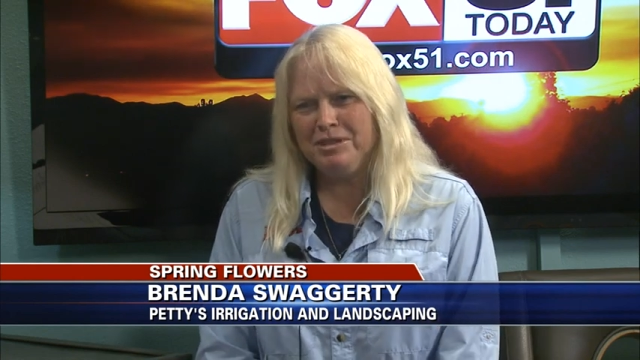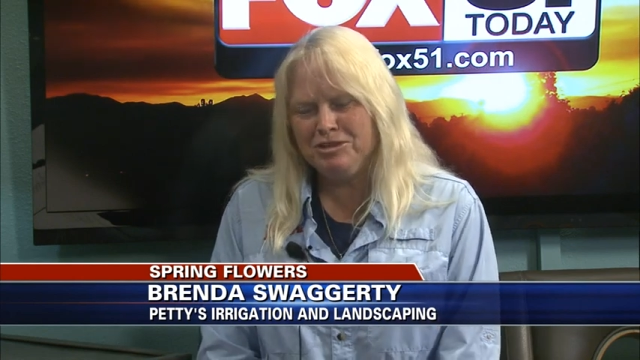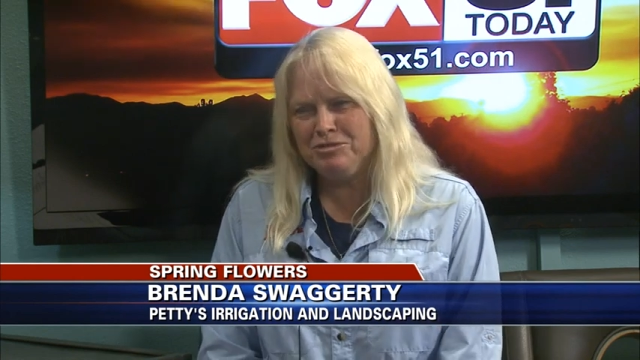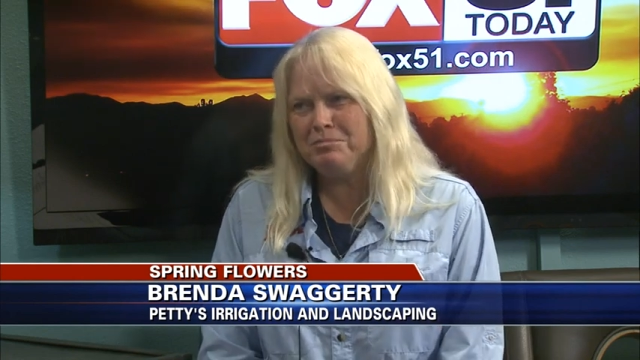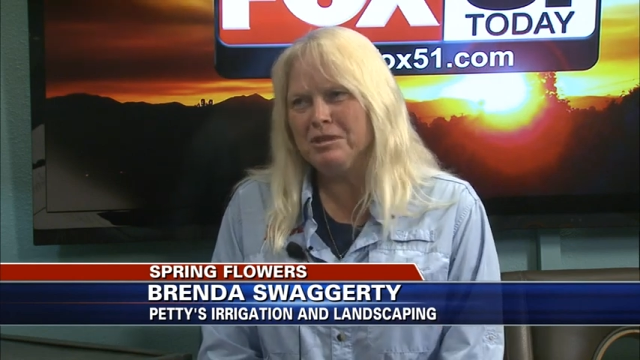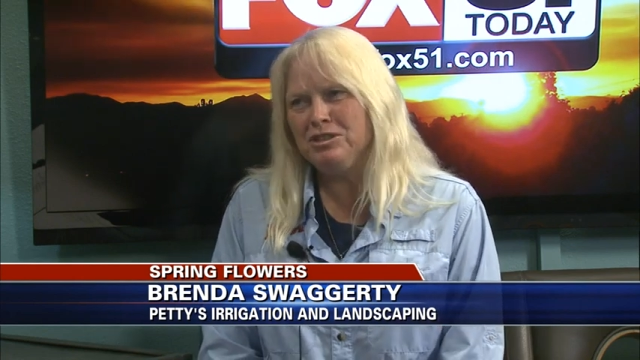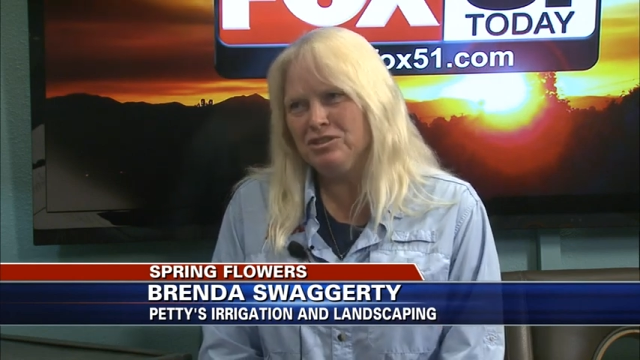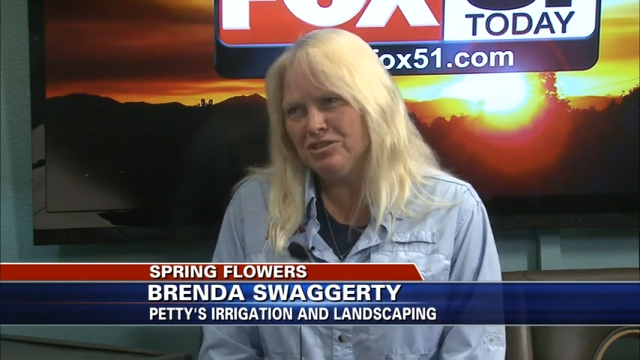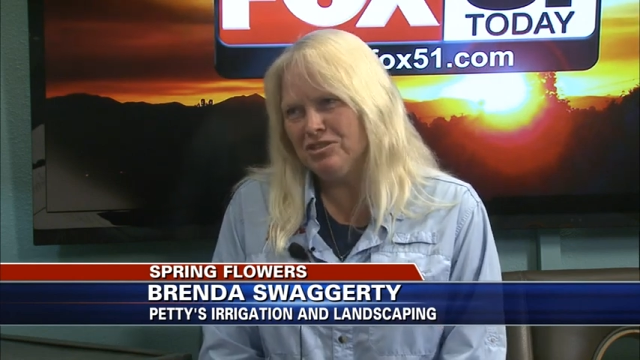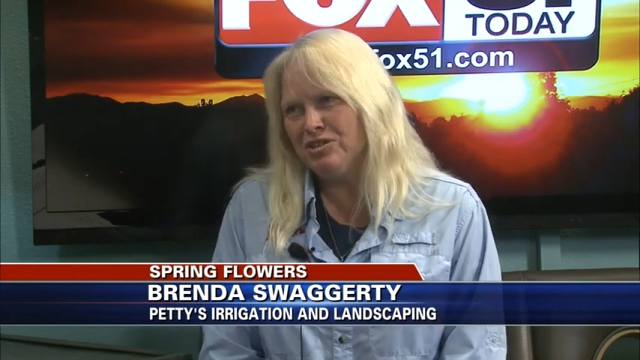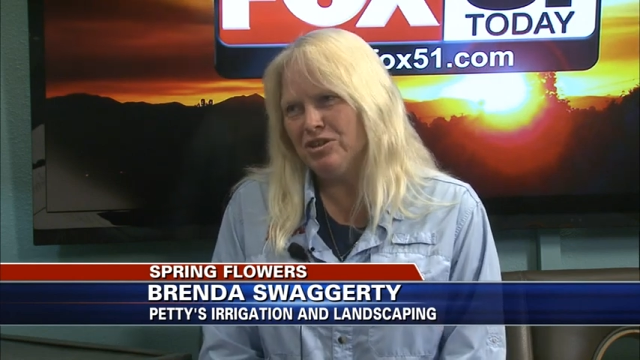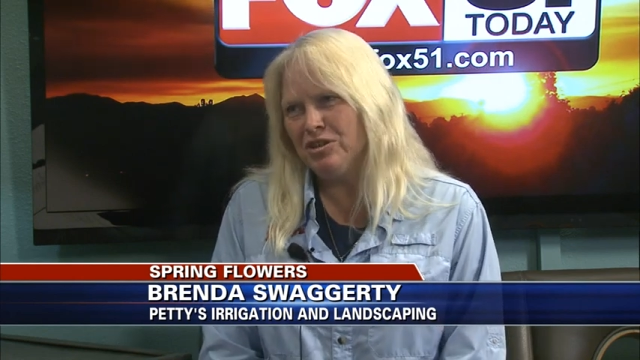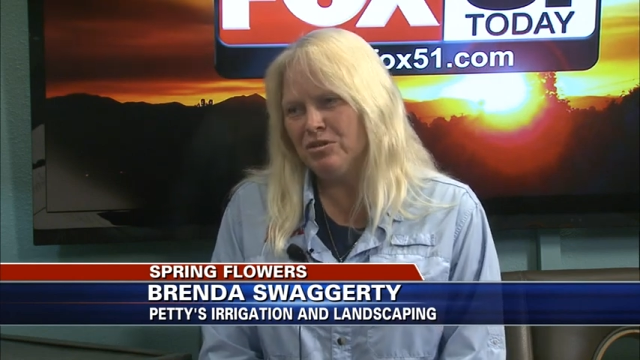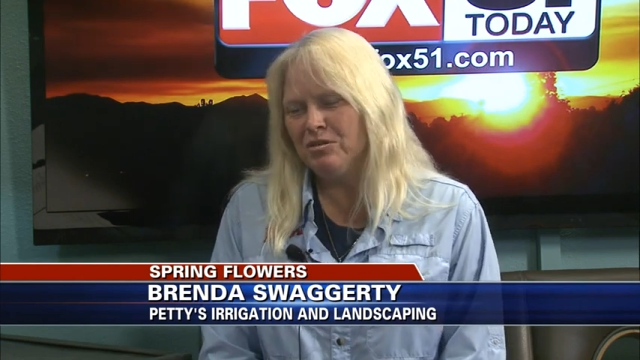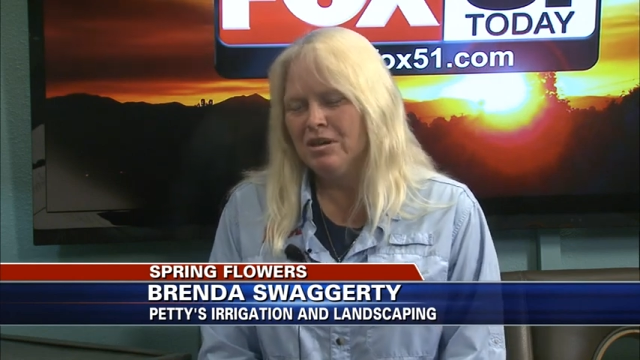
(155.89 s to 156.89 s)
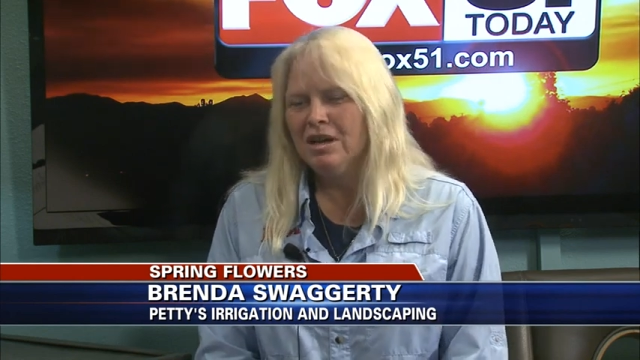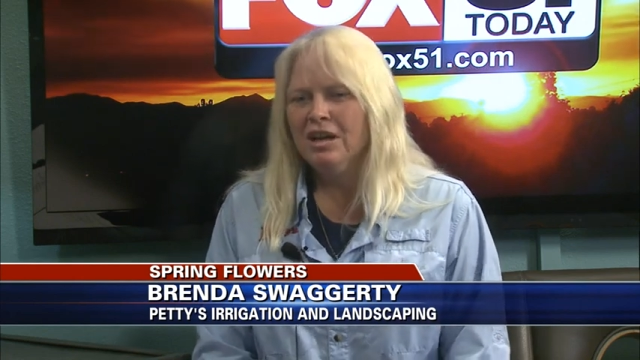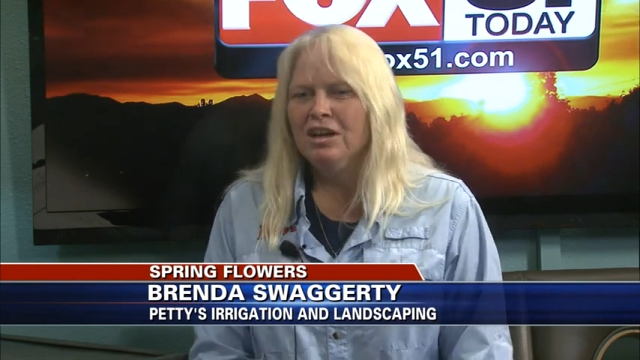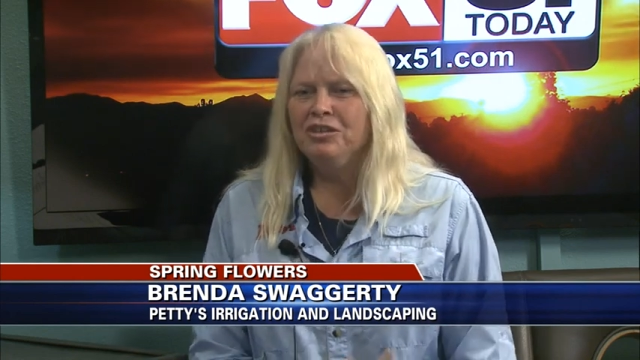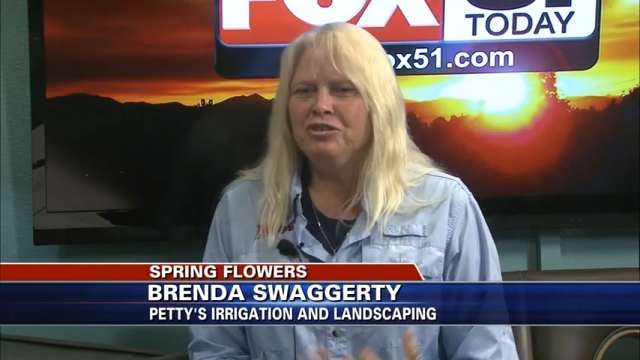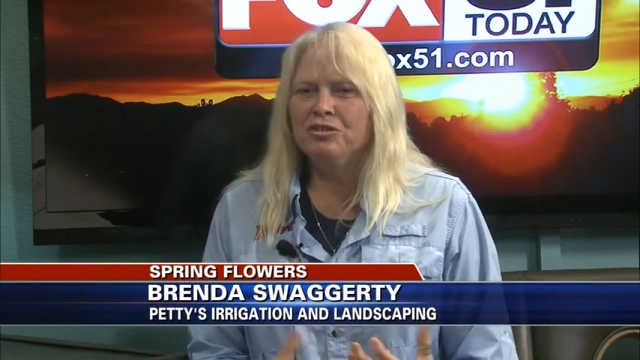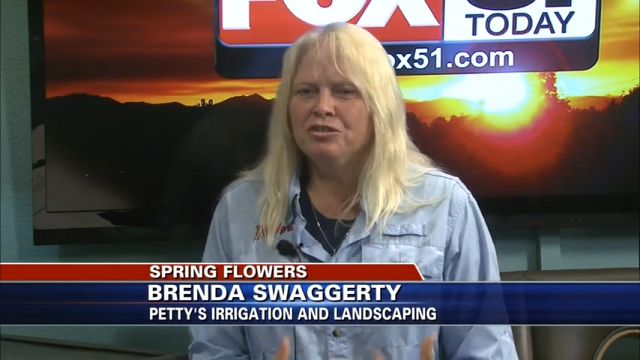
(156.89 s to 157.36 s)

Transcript: but but you do. Mm -hmm.